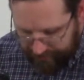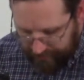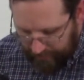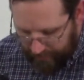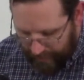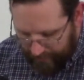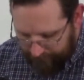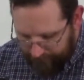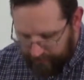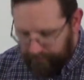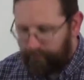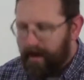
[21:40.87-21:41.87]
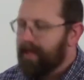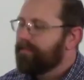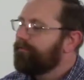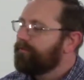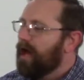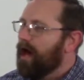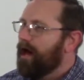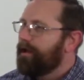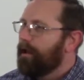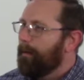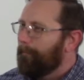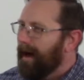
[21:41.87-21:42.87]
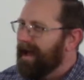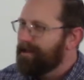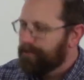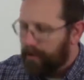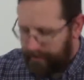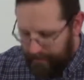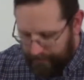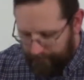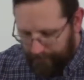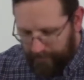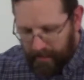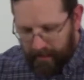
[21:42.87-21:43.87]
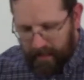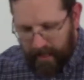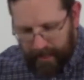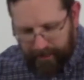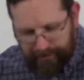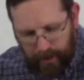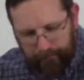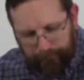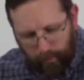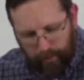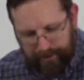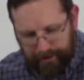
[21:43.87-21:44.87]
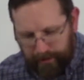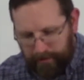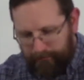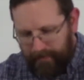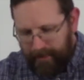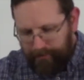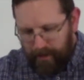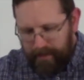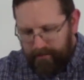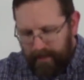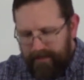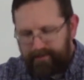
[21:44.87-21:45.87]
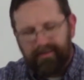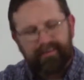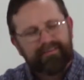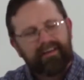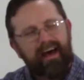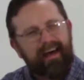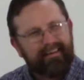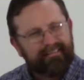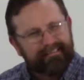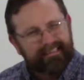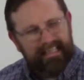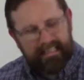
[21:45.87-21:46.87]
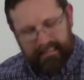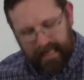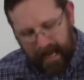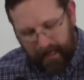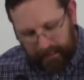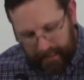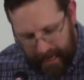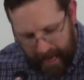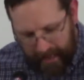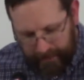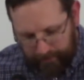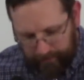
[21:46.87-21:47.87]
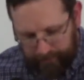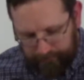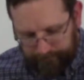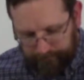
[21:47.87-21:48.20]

see life, but the wrath of God abides on him. And it's unfortunate that translation is not exactly accurate.